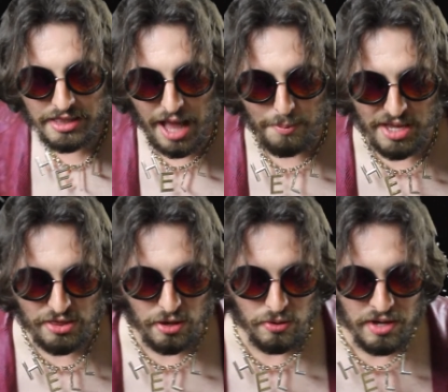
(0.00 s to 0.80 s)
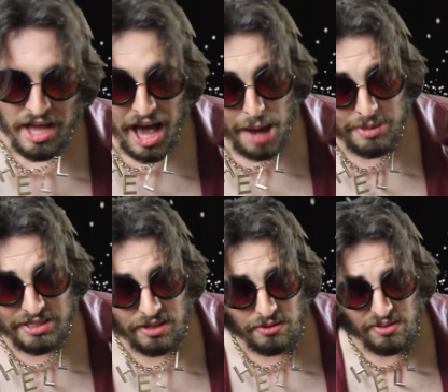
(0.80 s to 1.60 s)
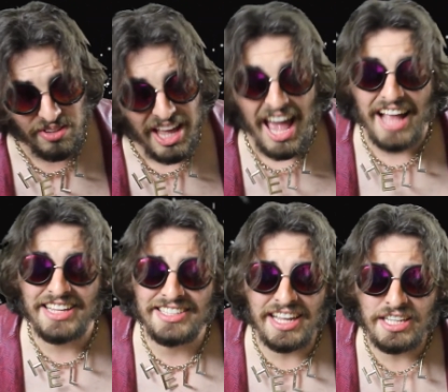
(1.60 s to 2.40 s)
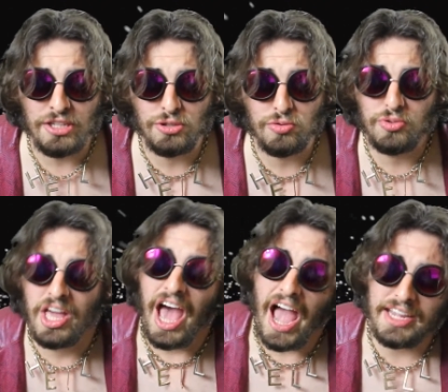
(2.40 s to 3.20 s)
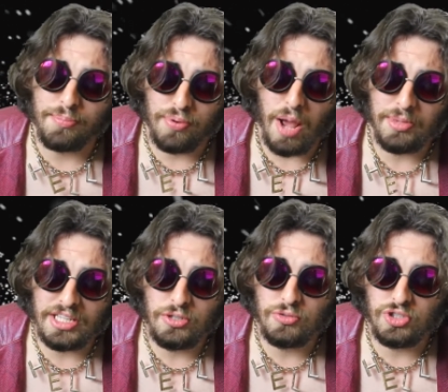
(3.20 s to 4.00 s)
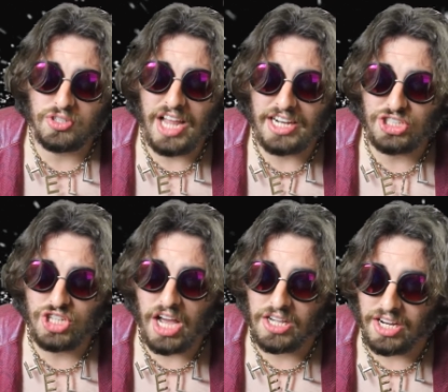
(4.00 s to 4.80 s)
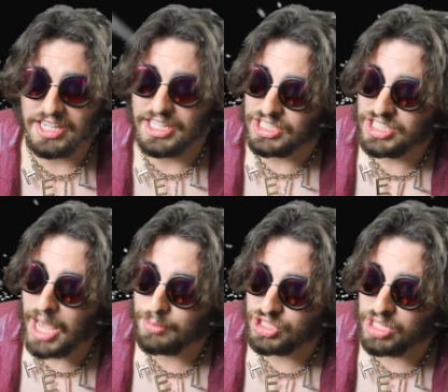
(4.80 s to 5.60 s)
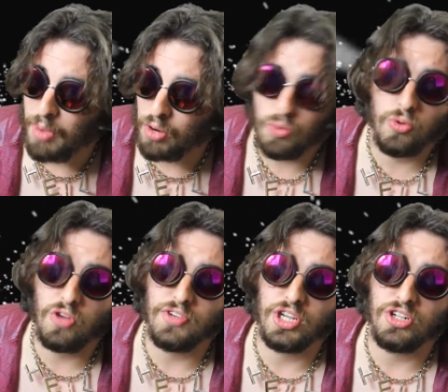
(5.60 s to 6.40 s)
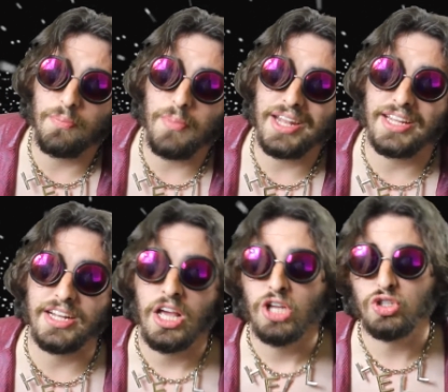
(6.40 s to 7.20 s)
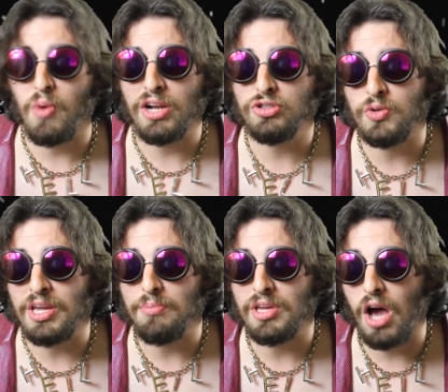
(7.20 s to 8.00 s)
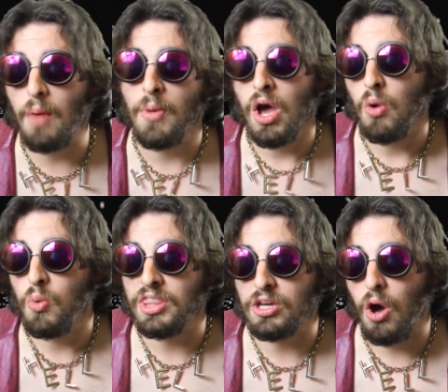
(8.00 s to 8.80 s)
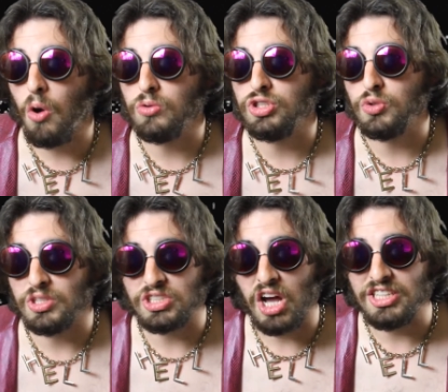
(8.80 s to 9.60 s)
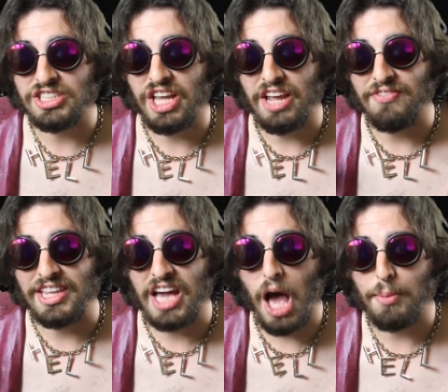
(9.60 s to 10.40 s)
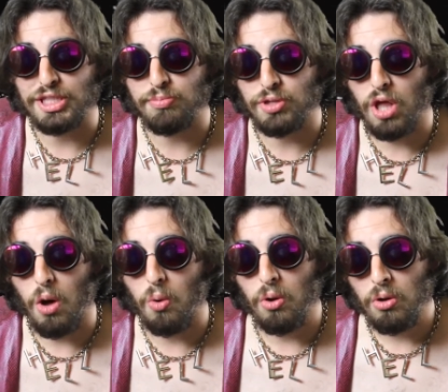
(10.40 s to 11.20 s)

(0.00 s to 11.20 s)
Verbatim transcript: Not me though, I'm eternal. And to tell you the truth, I could probably use your daddy's shotgun in establishing my rule over your dominion. So why don't you hit me up with the codes to his gun safe in the comments below.